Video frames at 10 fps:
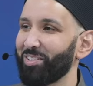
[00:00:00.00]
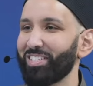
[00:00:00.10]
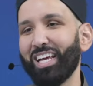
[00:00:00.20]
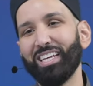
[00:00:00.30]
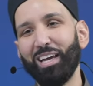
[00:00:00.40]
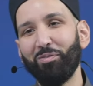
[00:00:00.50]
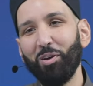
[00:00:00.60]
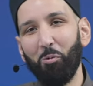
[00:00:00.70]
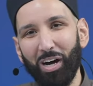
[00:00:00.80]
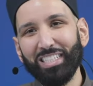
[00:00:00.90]
So he's like, if
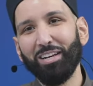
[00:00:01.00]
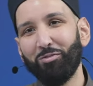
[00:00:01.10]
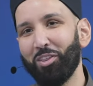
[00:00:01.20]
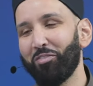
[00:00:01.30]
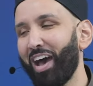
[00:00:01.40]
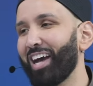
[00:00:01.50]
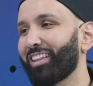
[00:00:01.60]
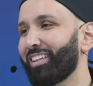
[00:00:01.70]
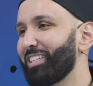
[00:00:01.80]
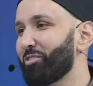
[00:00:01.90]
it wasn't for the
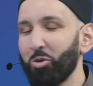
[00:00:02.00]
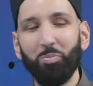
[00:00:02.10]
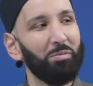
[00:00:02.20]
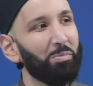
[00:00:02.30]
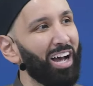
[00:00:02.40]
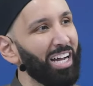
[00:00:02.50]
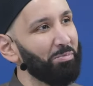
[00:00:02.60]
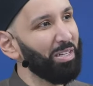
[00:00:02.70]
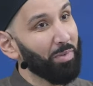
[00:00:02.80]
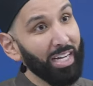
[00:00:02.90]
fact that these two men behind
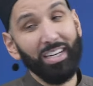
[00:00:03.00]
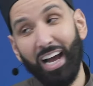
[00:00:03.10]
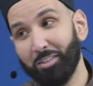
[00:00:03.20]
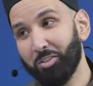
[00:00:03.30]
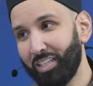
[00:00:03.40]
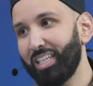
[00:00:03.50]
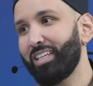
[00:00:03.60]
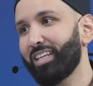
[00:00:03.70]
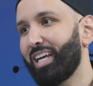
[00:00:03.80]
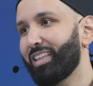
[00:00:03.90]
me might actually
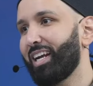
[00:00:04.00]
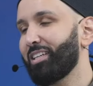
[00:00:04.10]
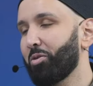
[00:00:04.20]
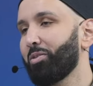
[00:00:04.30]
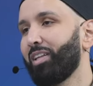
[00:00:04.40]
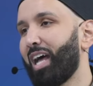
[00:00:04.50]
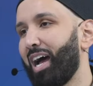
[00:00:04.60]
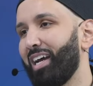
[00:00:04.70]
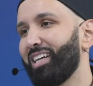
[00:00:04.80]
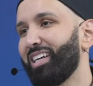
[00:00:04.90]
indicate that I told a
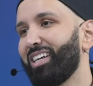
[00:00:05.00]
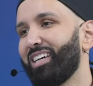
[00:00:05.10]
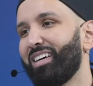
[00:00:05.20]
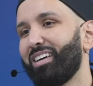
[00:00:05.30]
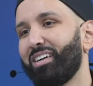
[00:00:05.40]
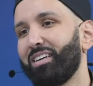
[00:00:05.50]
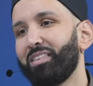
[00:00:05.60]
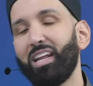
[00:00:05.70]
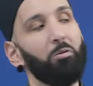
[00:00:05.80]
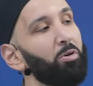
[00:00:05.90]
lie,
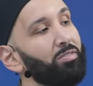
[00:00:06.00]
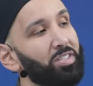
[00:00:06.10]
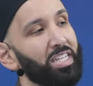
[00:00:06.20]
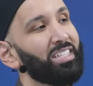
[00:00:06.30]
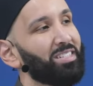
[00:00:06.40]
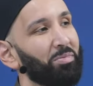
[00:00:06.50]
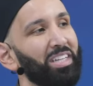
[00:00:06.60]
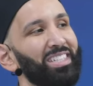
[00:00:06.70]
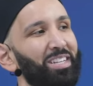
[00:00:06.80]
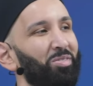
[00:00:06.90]
then I would have said some
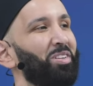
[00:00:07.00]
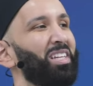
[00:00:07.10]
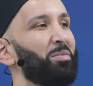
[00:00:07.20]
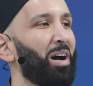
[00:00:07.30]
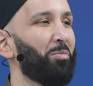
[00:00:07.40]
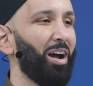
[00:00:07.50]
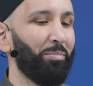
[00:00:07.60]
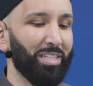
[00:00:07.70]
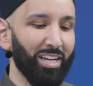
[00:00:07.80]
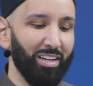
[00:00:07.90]
things differently about
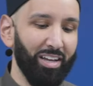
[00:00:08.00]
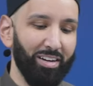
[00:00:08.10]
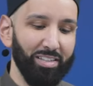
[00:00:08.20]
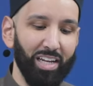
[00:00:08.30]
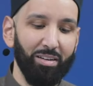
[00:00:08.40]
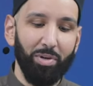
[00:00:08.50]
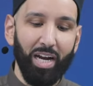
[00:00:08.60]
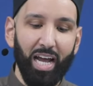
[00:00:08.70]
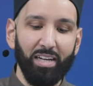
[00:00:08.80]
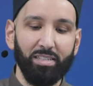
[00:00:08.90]
Muhammad sallallahu alaihi wasallam, but
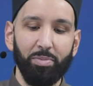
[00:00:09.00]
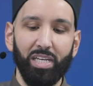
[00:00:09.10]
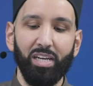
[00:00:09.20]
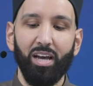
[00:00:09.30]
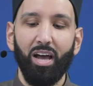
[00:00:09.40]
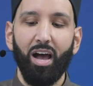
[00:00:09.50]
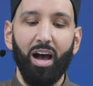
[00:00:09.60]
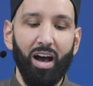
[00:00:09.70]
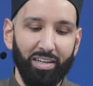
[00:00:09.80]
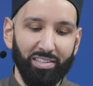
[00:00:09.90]
I had to be
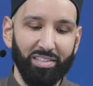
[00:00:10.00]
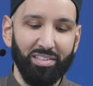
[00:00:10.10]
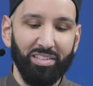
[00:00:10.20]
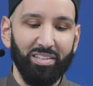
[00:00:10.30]
honest.